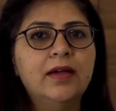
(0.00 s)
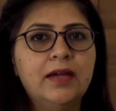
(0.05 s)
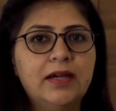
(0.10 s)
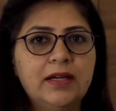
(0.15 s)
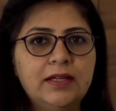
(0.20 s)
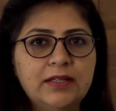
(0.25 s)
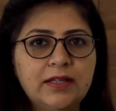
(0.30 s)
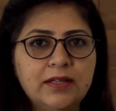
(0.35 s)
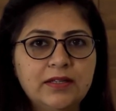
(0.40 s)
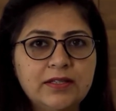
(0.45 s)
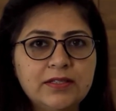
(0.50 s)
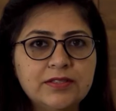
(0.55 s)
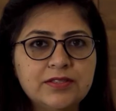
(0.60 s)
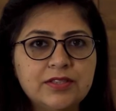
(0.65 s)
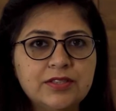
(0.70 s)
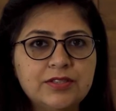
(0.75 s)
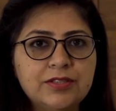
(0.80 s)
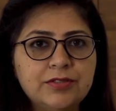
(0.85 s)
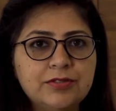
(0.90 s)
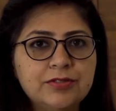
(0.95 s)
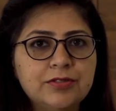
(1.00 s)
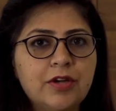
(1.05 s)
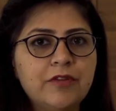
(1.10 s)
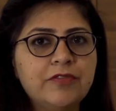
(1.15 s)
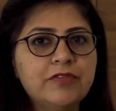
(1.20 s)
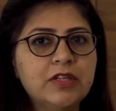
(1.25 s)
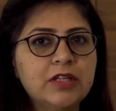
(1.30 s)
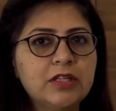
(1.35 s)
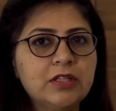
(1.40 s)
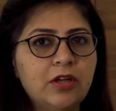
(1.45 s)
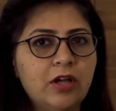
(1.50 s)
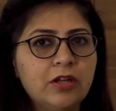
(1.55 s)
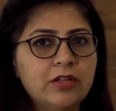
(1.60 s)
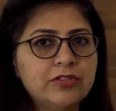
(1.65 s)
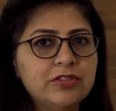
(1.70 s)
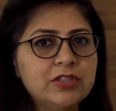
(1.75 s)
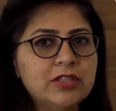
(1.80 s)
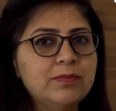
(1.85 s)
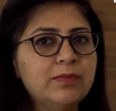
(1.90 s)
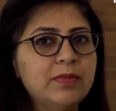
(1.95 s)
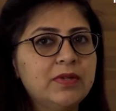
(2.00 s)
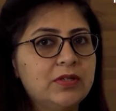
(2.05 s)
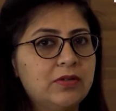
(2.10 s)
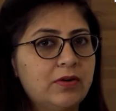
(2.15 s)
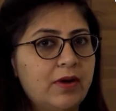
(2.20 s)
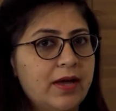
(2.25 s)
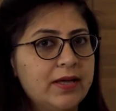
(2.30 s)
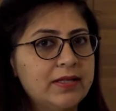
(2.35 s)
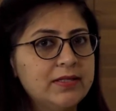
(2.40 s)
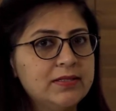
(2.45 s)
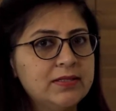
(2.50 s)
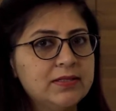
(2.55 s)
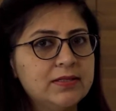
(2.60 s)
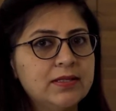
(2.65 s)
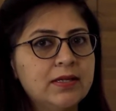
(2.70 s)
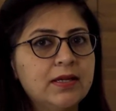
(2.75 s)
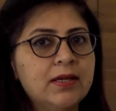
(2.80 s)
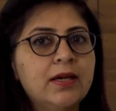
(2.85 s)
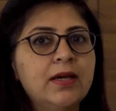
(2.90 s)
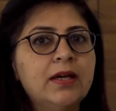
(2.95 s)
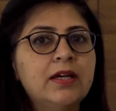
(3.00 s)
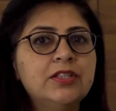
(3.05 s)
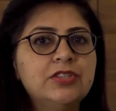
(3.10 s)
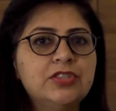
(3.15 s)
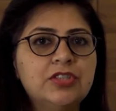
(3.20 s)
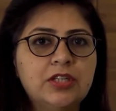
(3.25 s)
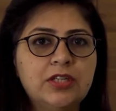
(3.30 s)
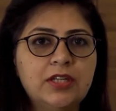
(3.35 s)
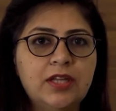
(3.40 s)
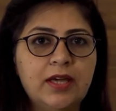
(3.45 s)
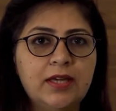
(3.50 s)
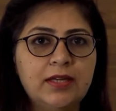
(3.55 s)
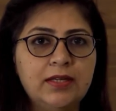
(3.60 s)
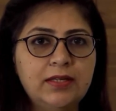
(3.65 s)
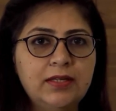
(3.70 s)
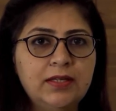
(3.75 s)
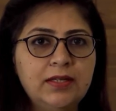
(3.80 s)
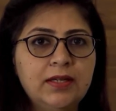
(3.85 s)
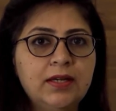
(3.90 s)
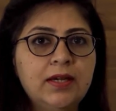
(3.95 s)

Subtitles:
Indian Institute of Technology, Madras, Chennai,